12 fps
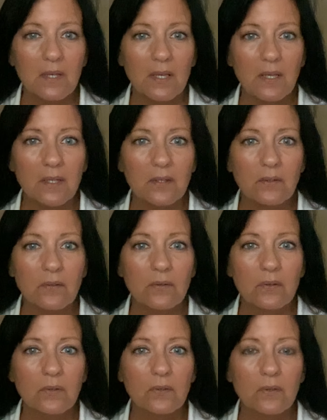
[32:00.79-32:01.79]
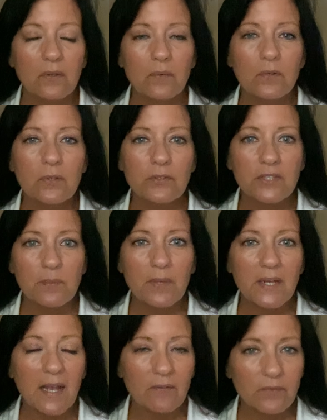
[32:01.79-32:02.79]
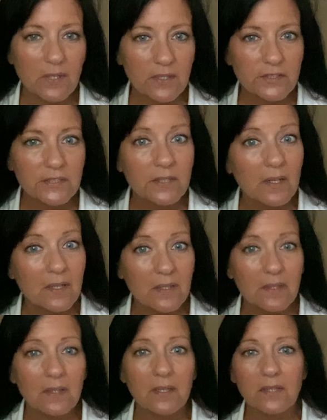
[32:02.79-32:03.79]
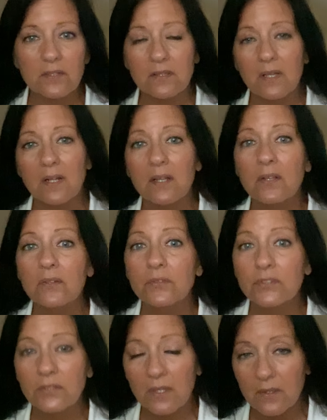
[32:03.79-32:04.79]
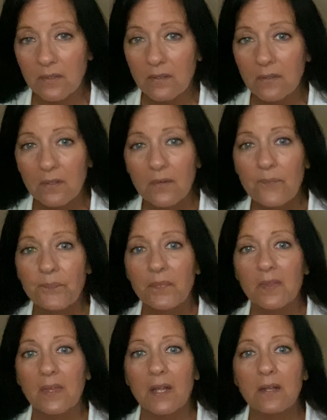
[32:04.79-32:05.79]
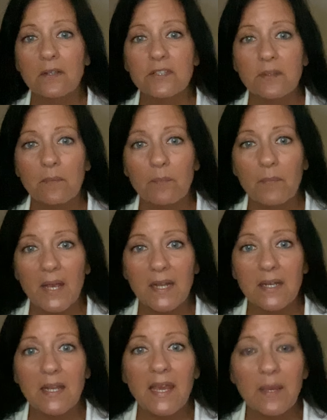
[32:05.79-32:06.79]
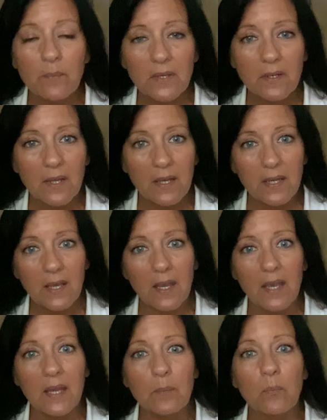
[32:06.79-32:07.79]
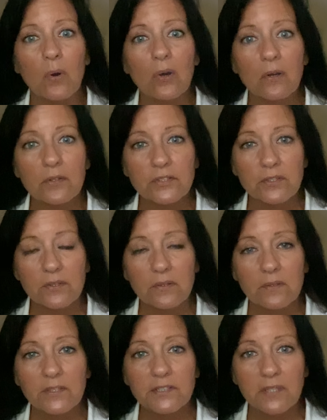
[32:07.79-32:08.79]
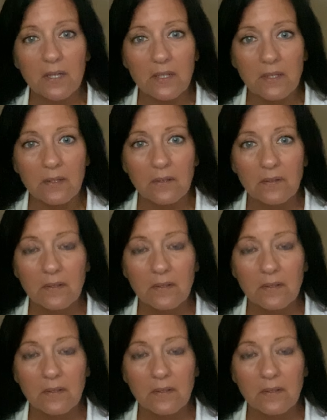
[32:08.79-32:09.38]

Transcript: And when you see Ben Affleck's son, that's not his son. That is Matt Damon, aka Mark's son.